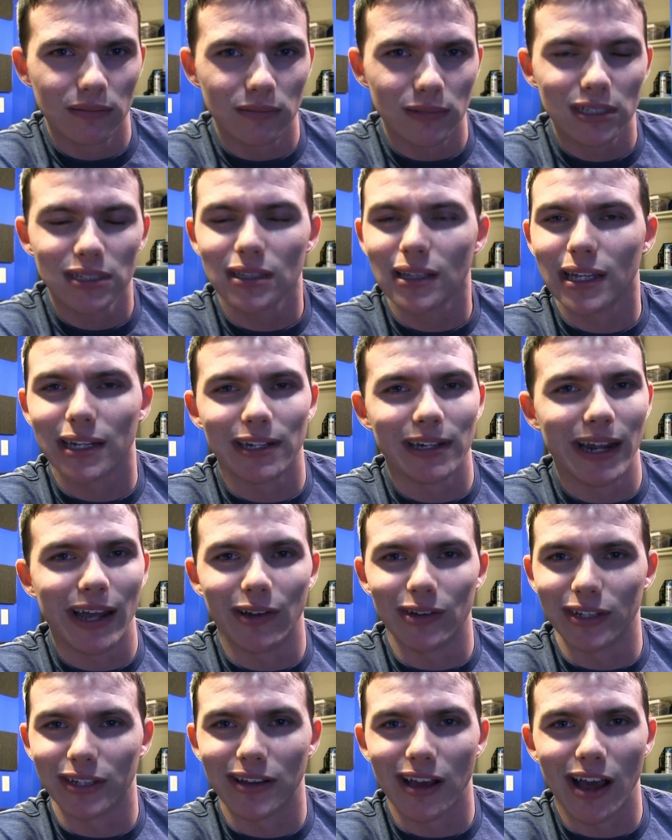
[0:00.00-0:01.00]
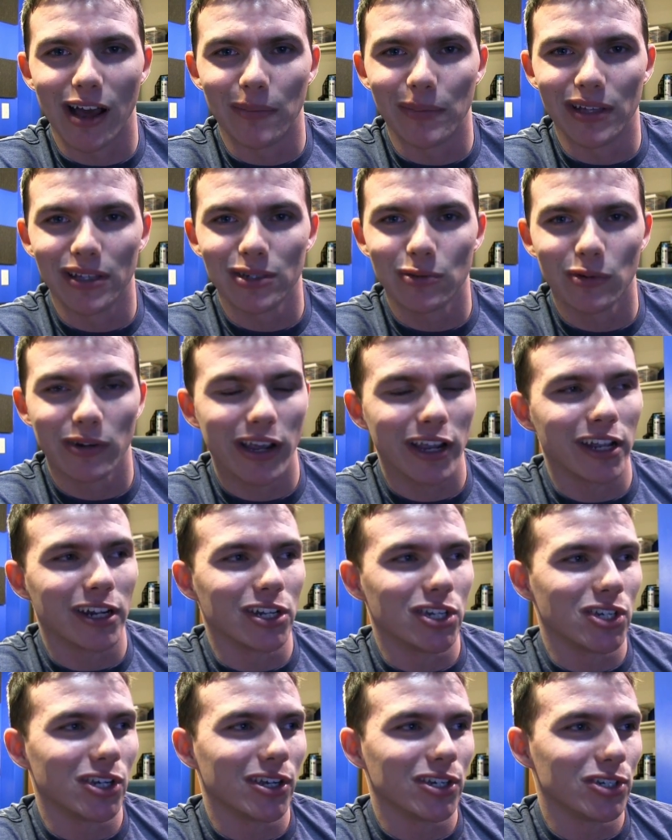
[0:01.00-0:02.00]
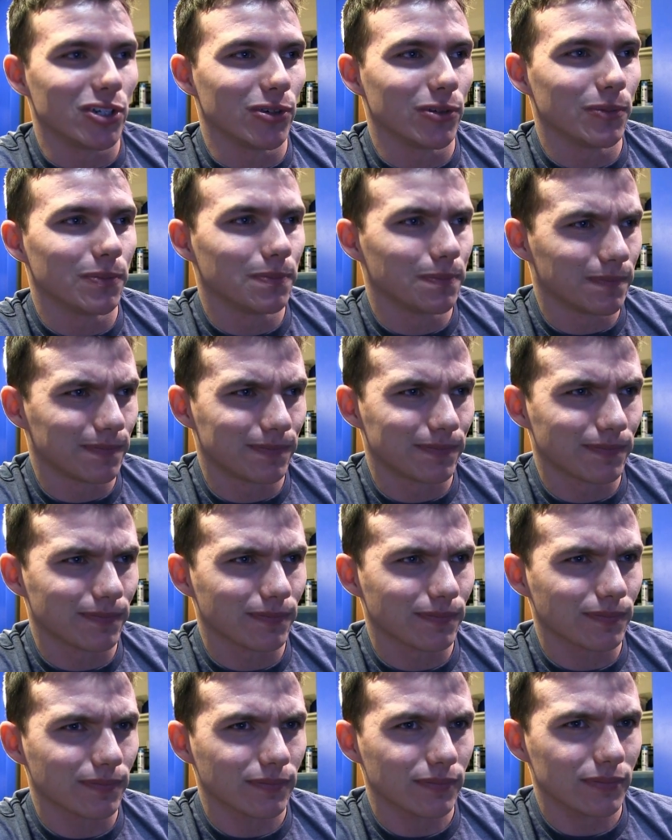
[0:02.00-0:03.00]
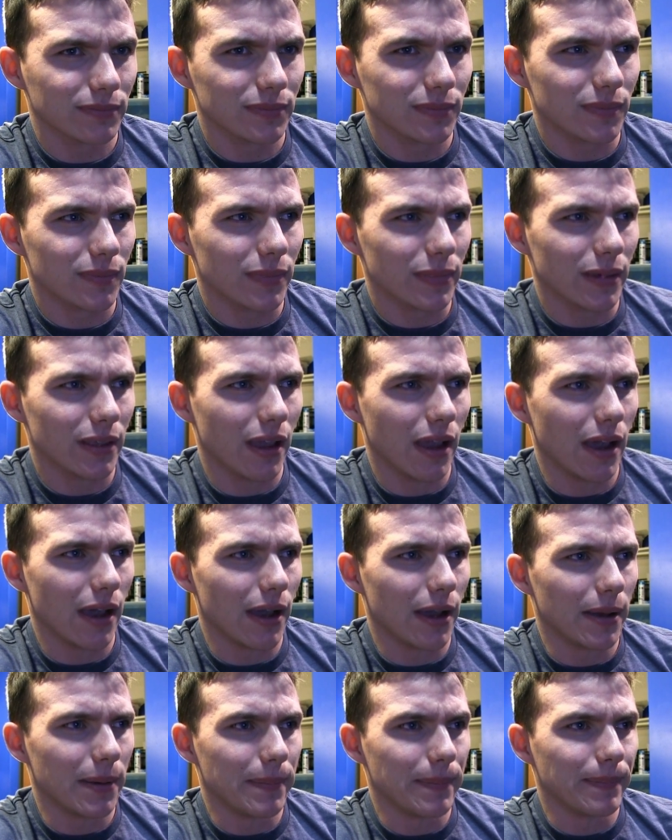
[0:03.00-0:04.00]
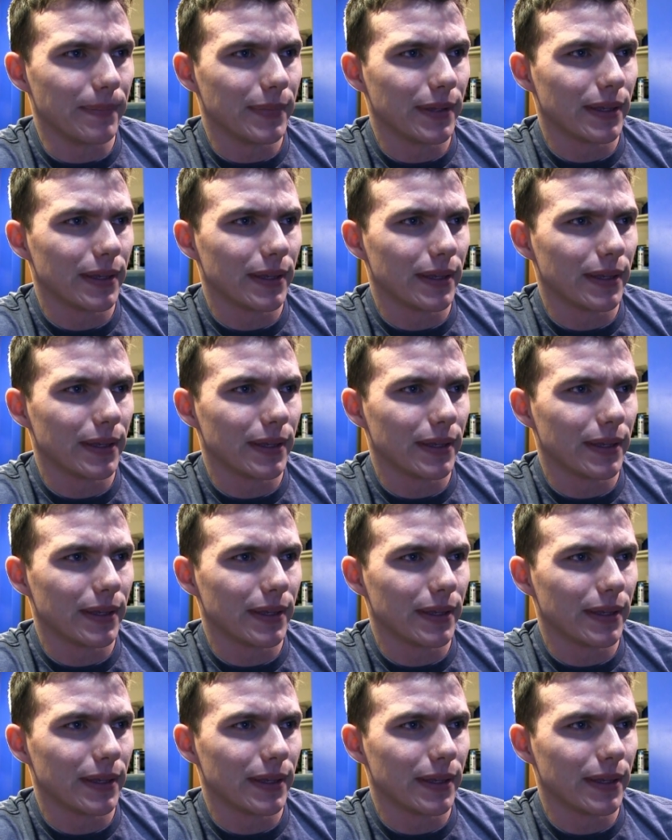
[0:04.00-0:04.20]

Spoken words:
Just let it out in the comments. We're not going to judge you. But